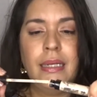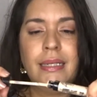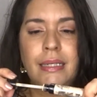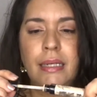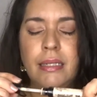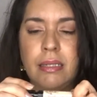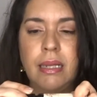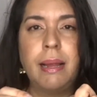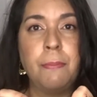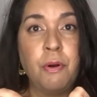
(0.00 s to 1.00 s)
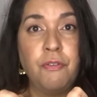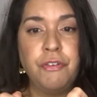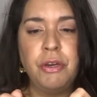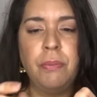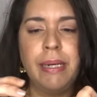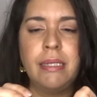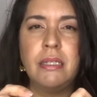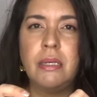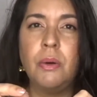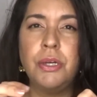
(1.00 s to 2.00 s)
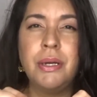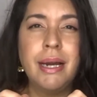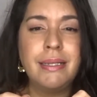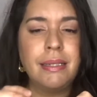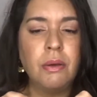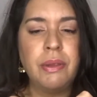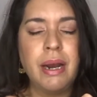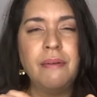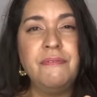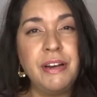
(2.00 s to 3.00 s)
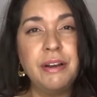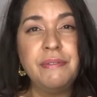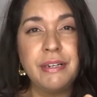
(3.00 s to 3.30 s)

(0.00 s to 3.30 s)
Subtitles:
It's like perfume, and so you guys know that I have very,